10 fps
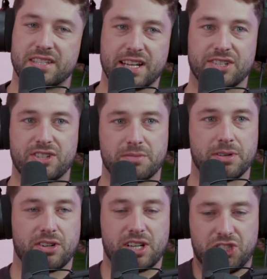The second dress
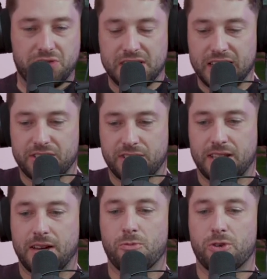went on and she was
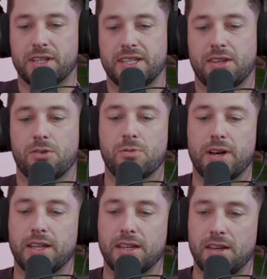literally like walking down the
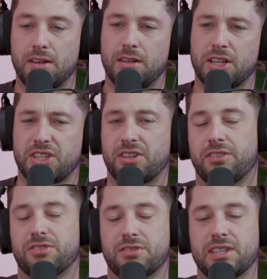hallway. Actually,
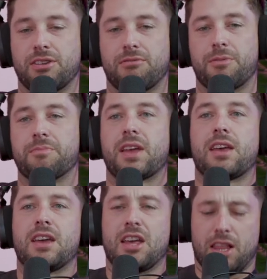no, she was in her room
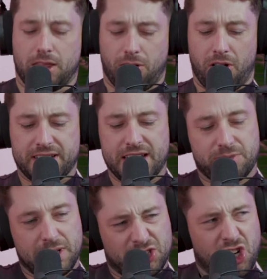throwing
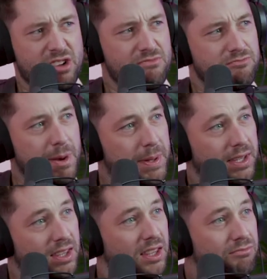tantrum, like trying to
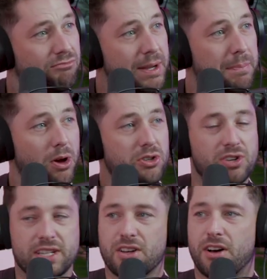rip her
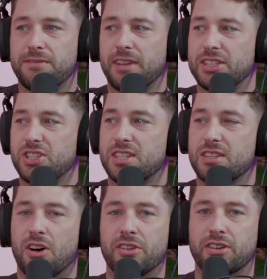dress off, like
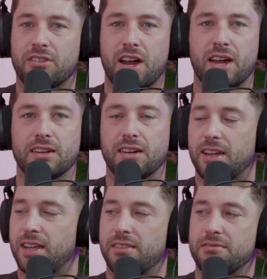just on the ground.
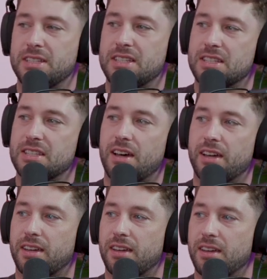And it was just
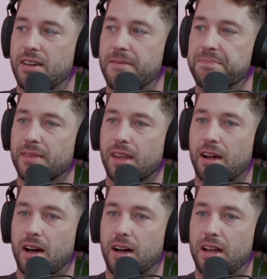like,
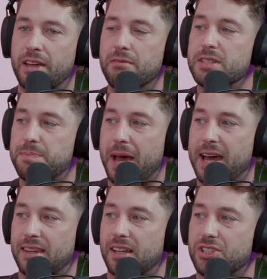it was
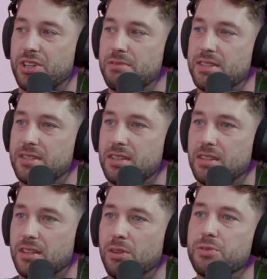bad. Like, she was
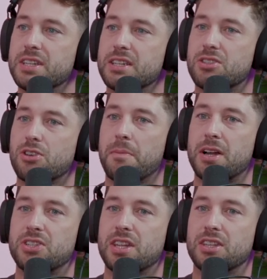losing it so
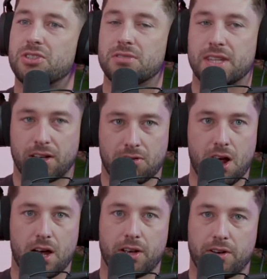much that she was then
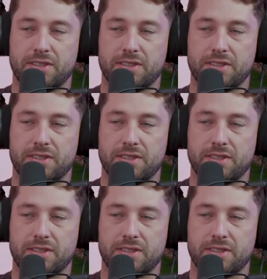crying,